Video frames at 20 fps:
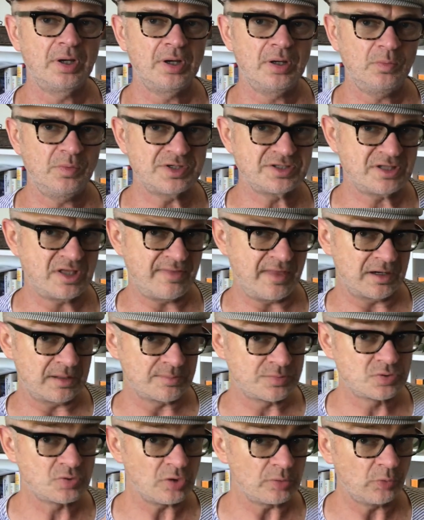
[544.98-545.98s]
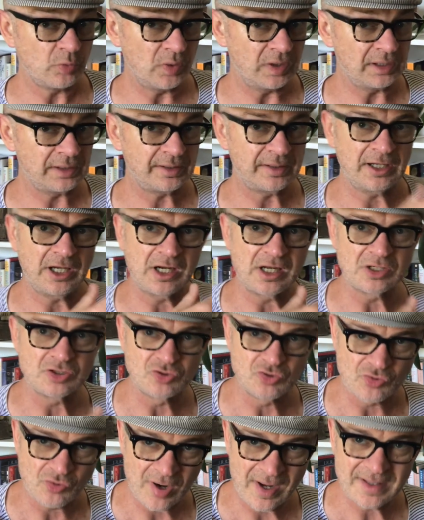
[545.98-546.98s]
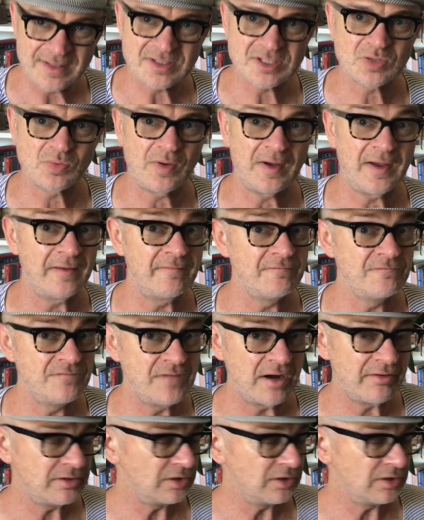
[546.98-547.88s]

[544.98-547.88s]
which they then absorb quickly, and it drains away very